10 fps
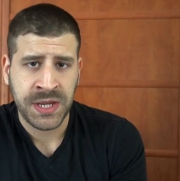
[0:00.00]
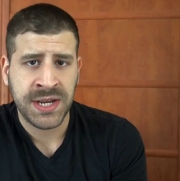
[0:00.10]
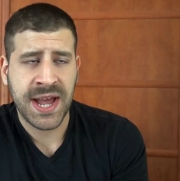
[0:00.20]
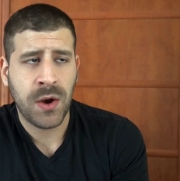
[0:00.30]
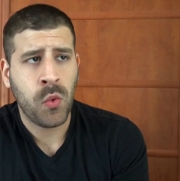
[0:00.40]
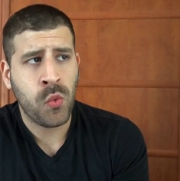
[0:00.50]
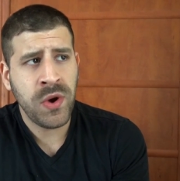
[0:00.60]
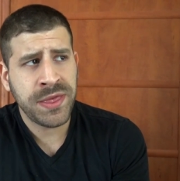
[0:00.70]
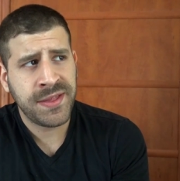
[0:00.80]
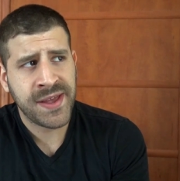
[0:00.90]
Now,
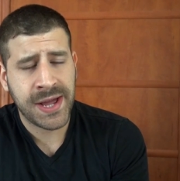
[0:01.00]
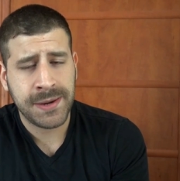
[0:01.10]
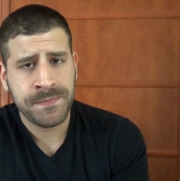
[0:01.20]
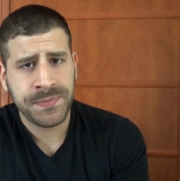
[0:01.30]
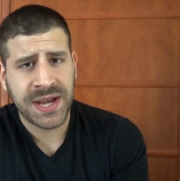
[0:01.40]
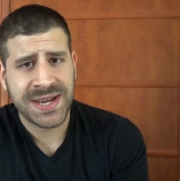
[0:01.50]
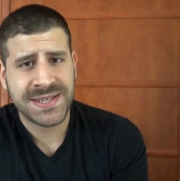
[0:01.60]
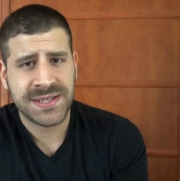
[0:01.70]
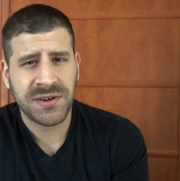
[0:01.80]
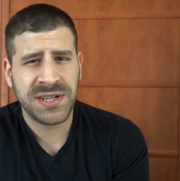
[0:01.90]
with time, I
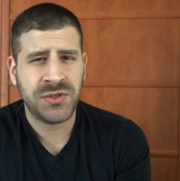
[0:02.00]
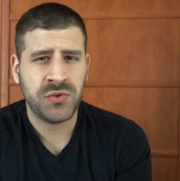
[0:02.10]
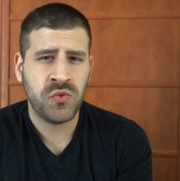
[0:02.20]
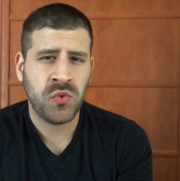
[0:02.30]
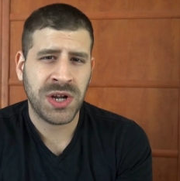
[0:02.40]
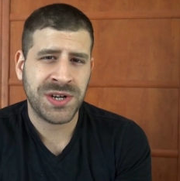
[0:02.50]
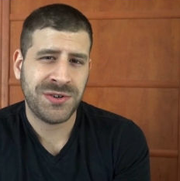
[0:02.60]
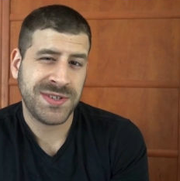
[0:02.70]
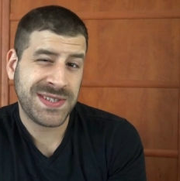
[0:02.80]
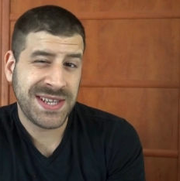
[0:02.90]
started to
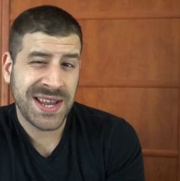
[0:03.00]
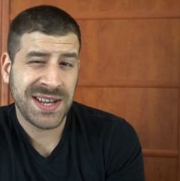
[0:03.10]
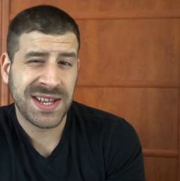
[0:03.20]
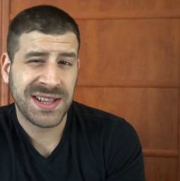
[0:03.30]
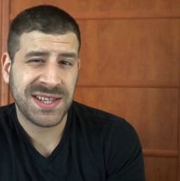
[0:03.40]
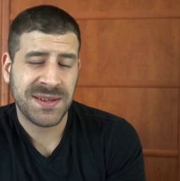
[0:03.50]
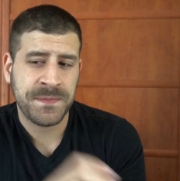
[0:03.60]
understand that